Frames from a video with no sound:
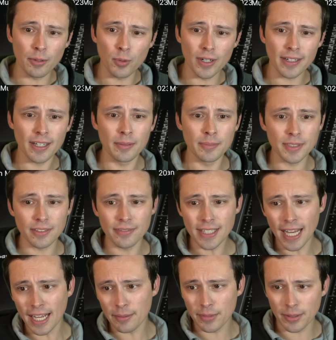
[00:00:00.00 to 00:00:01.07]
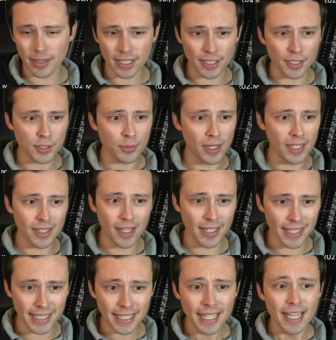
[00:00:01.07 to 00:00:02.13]
what comes of that, but I'm not going to dwell on
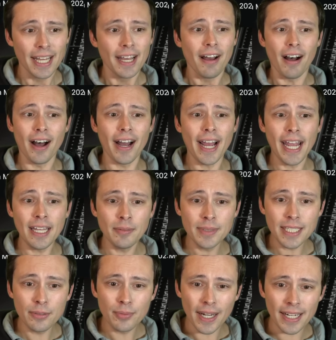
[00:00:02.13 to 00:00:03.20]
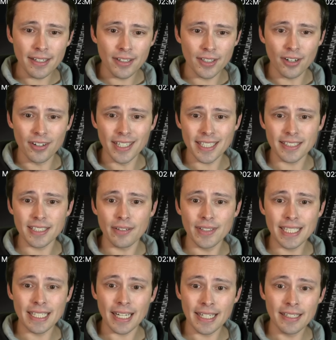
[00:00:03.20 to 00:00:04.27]
it. Uh, AMD Radeon RX
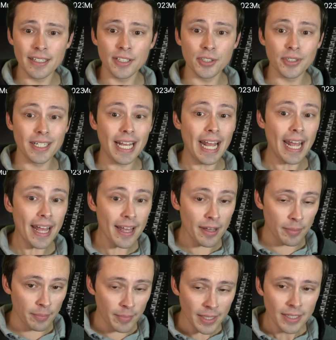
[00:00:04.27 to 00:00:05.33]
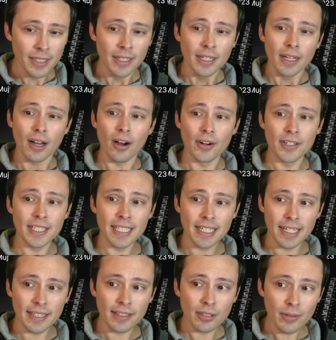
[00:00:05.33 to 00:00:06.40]
7900M
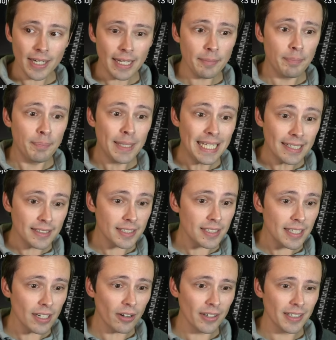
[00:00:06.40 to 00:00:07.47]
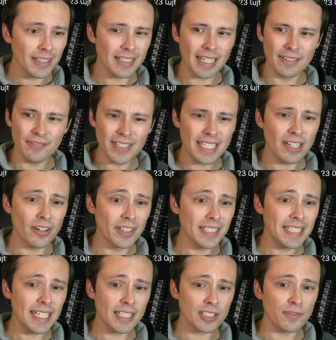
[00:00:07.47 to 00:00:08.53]
RDNA 3 beats the NVIDIA
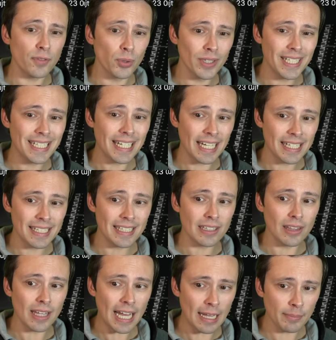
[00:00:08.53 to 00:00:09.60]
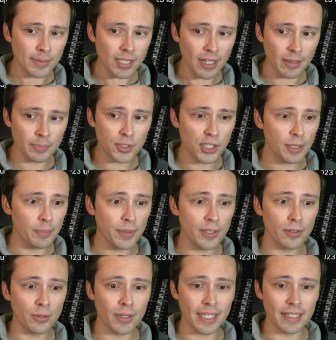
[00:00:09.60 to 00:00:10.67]
RTX 4090 laptop
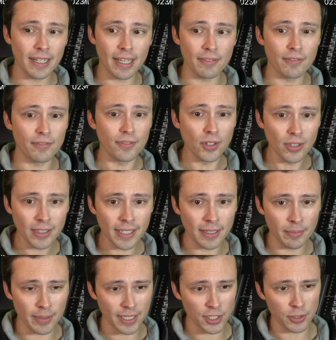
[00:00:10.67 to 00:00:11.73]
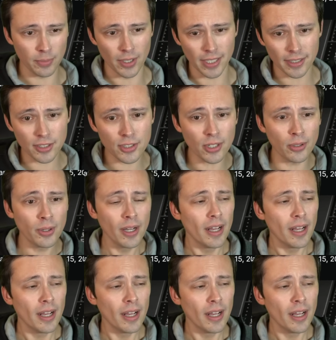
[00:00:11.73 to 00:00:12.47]
GPU in a Vulkan benchmark. So